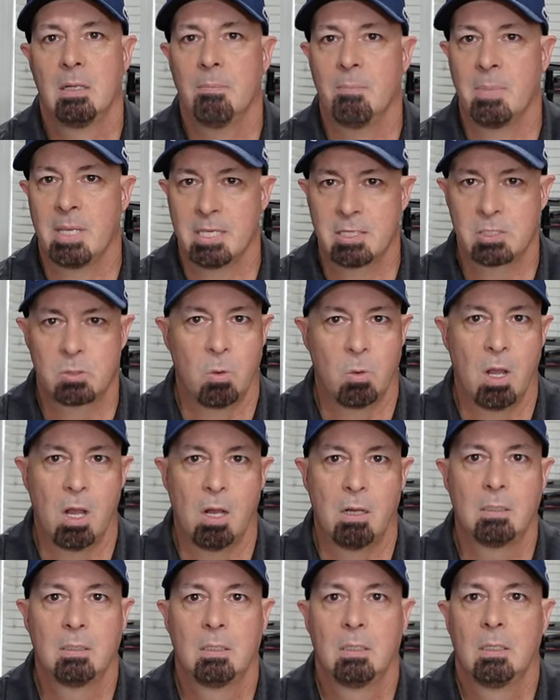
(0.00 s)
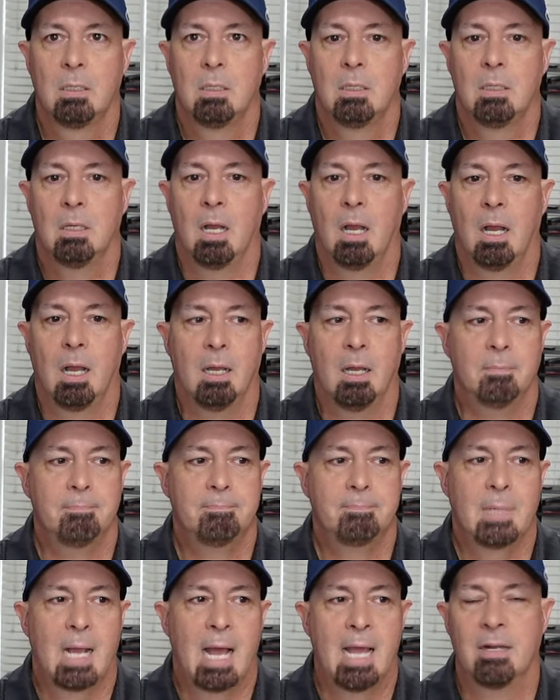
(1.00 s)
Me as well.
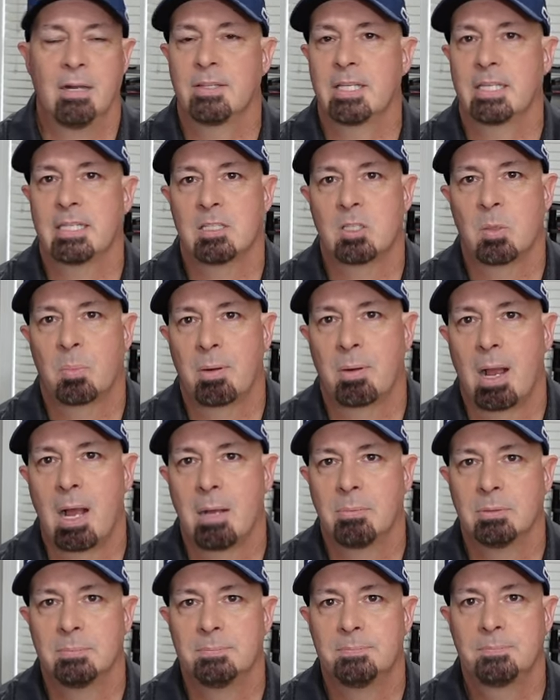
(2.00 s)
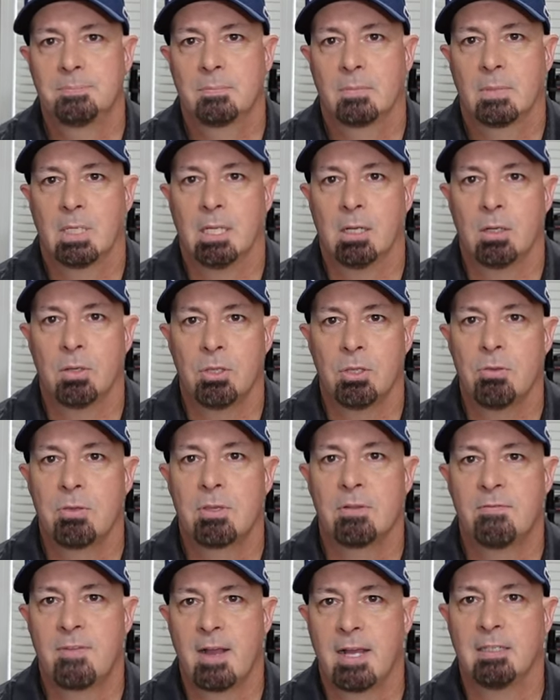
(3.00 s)
I don't think that's a problem. You know, you
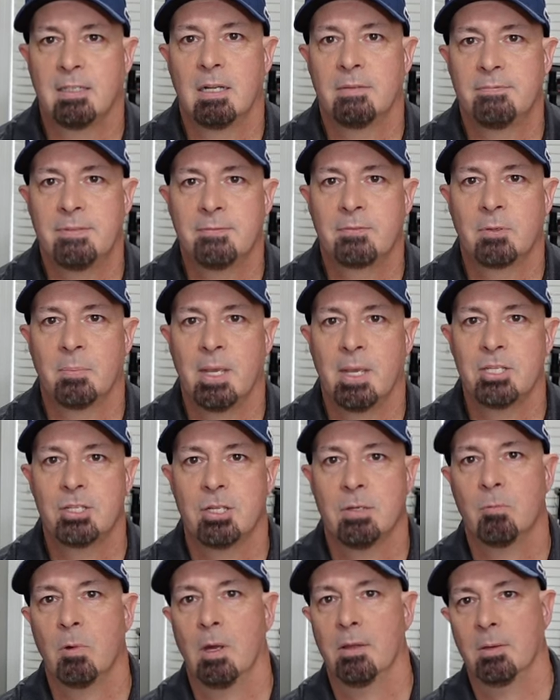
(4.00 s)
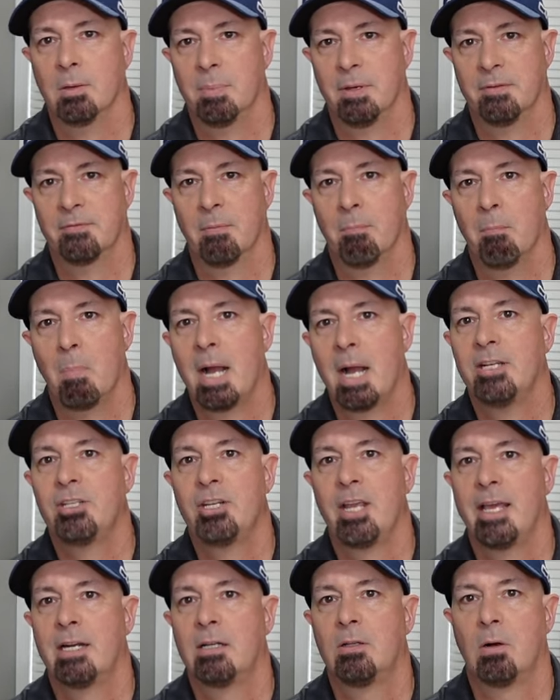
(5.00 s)
can find enough information, whether it be from my
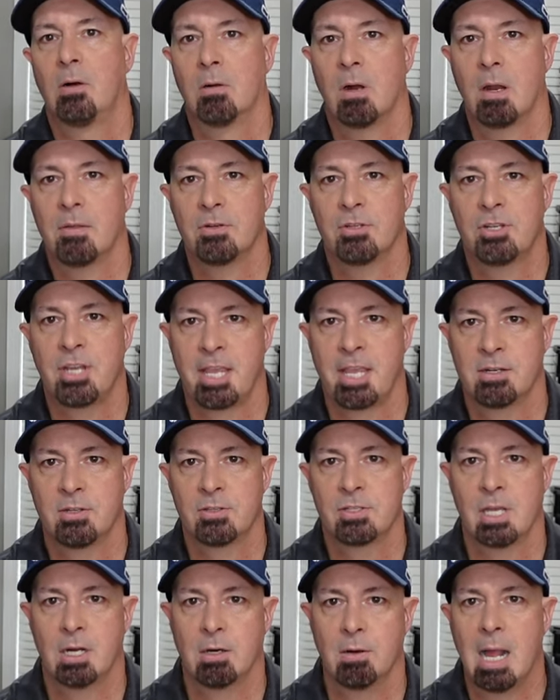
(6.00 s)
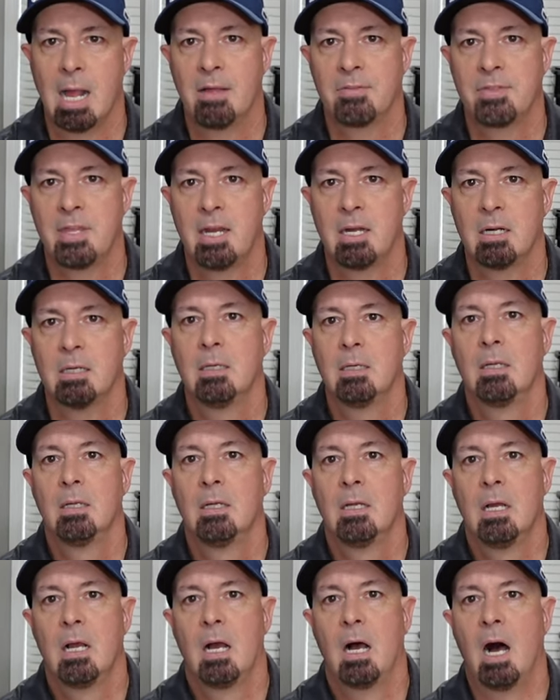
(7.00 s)
channel or other channels that are out there
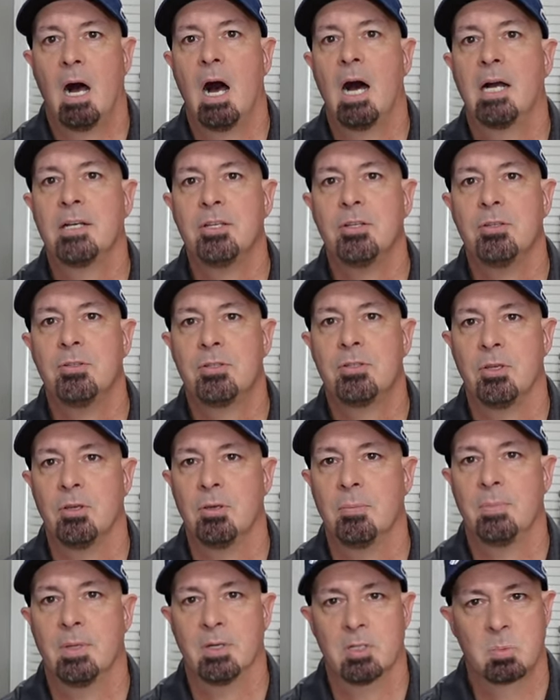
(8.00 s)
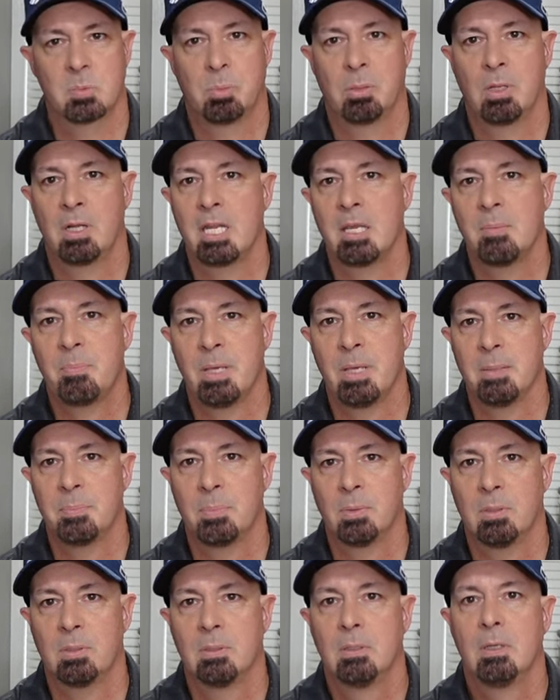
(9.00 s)
on YouTube. There's plenty of
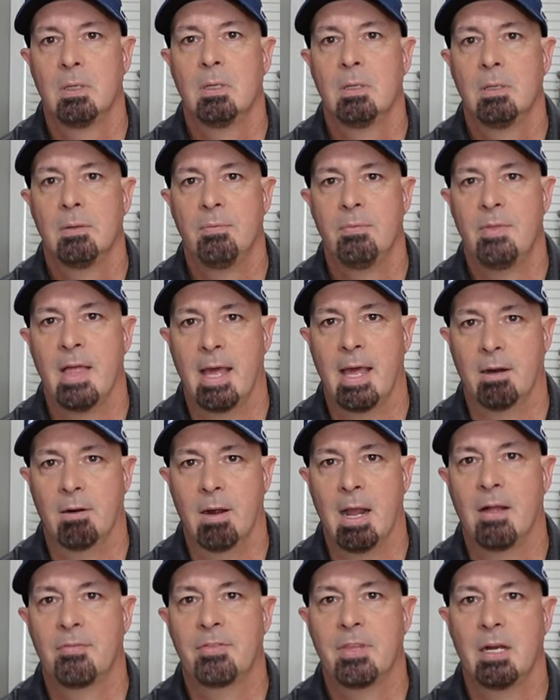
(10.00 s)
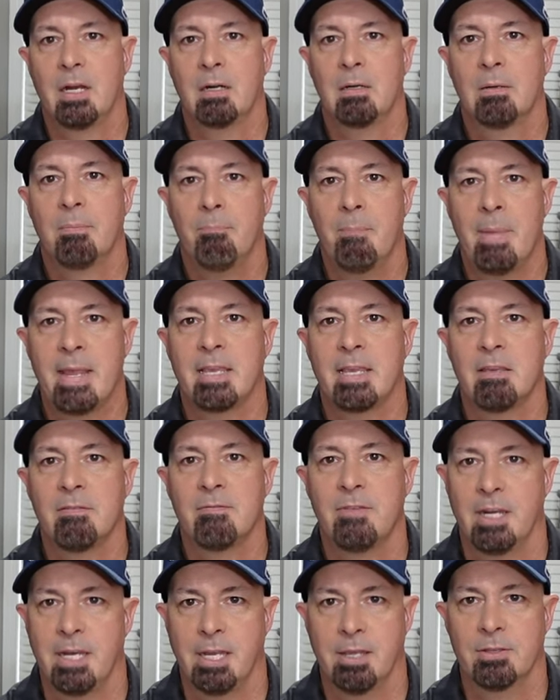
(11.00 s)
people that are out there
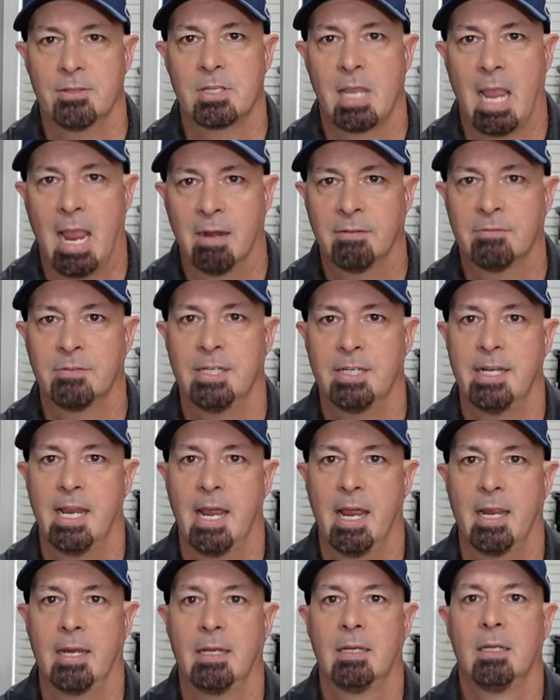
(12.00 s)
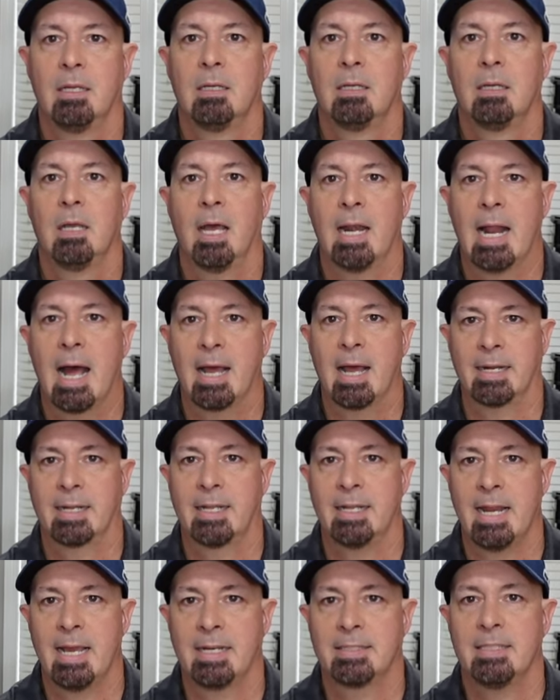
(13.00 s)
making videos every day on how to
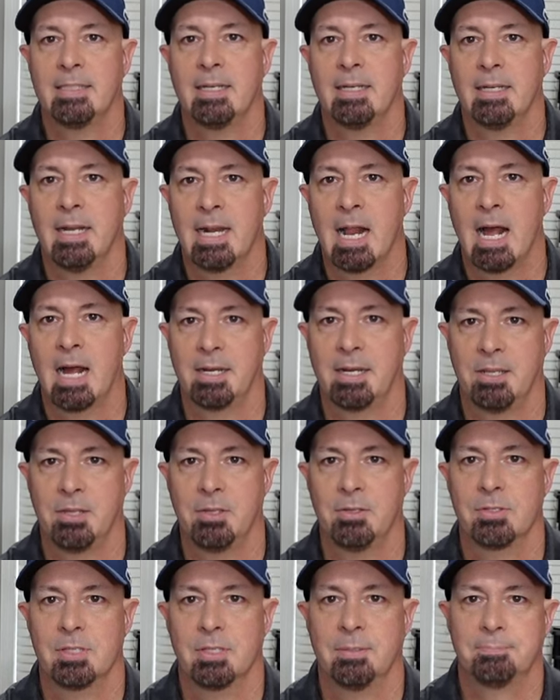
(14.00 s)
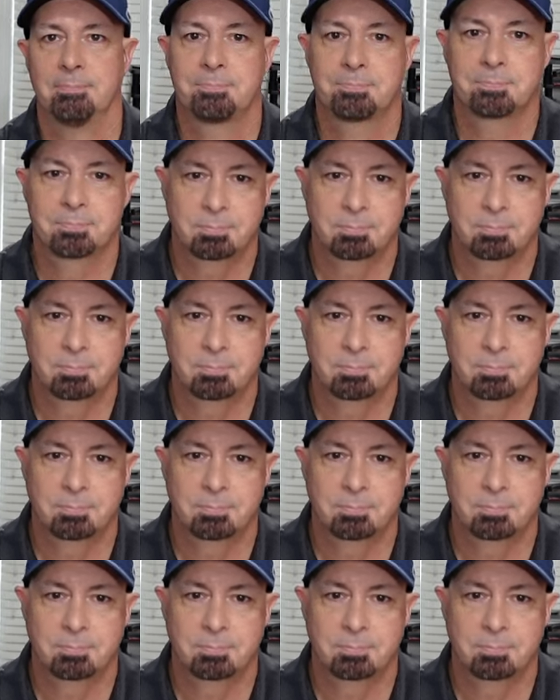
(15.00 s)
connect it and how to use it.